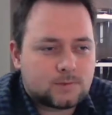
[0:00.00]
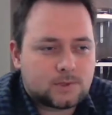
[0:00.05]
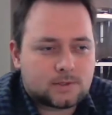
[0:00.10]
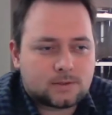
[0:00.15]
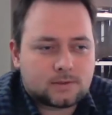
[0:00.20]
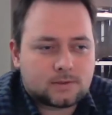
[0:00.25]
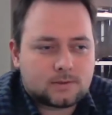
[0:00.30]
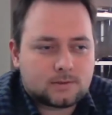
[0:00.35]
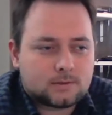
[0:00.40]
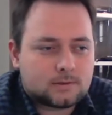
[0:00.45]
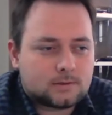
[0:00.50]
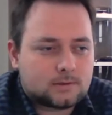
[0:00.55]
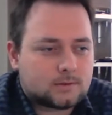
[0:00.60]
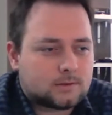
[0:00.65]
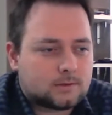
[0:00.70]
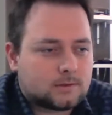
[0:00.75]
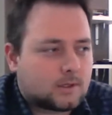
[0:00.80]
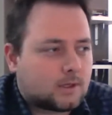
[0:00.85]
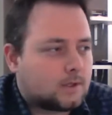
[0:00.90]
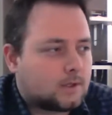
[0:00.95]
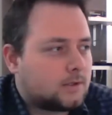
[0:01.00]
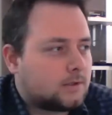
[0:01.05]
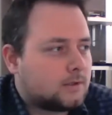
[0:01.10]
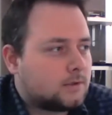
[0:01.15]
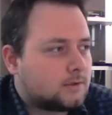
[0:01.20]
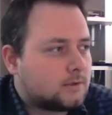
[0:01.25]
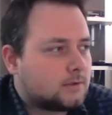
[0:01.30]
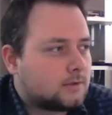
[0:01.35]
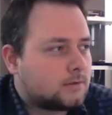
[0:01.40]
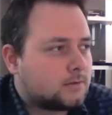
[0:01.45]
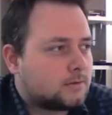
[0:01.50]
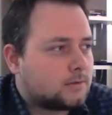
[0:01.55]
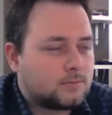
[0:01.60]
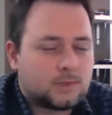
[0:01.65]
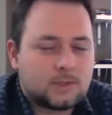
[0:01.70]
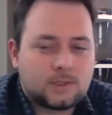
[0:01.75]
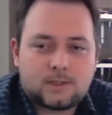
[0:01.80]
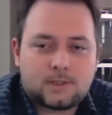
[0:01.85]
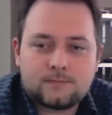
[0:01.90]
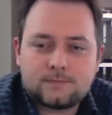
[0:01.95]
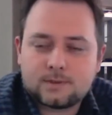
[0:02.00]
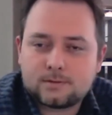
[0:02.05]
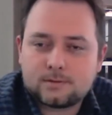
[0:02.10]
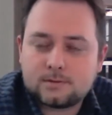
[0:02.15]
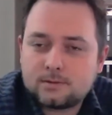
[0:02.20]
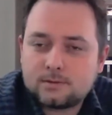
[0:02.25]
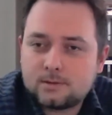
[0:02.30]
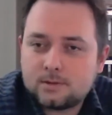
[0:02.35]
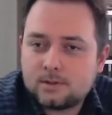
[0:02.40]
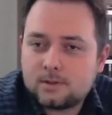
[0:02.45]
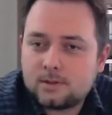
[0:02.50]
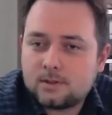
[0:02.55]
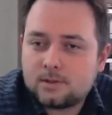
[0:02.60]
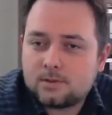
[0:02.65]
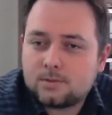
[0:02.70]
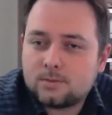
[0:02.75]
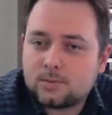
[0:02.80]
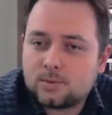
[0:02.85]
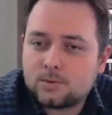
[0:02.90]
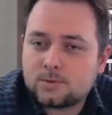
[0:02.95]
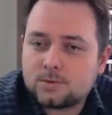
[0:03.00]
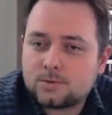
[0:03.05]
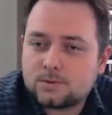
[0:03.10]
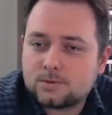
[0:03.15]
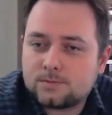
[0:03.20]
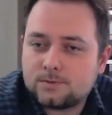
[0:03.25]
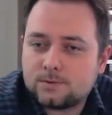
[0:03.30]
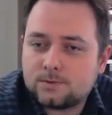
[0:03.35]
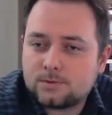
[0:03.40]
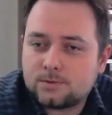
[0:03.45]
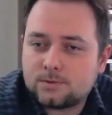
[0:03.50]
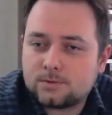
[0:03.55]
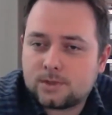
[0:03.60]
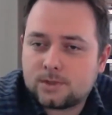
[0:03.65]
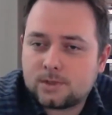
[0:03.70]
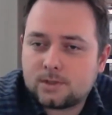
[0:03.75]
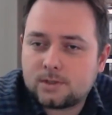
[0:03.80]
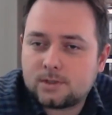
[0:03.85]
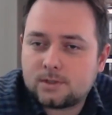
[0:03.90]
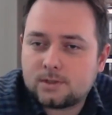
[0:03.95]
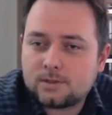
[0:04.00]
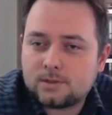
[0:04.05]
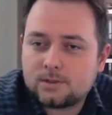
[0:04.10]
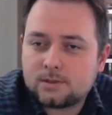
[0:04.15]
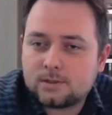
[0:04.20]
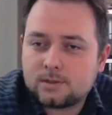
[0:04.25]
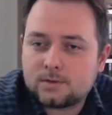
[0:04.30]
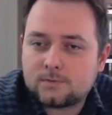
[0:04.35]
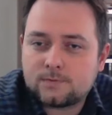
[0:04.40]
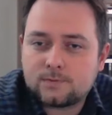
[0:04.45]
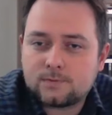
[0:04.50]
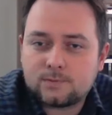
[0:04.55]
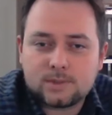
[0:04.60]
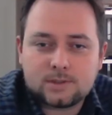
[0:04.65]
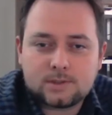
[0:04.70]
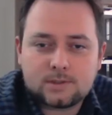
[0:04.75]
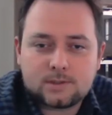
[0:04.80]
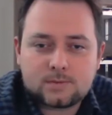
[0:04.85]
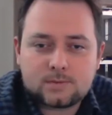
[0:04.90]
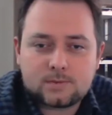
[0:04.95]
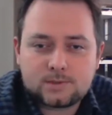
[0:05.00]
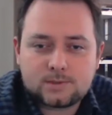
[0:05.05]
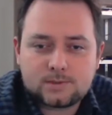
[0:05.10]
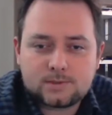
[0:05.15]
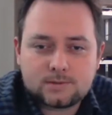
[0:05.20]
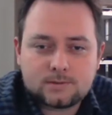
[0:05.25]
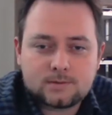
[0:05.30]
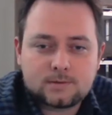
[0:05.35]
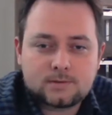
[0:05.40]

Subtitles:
but I believe that most of you already are familiar with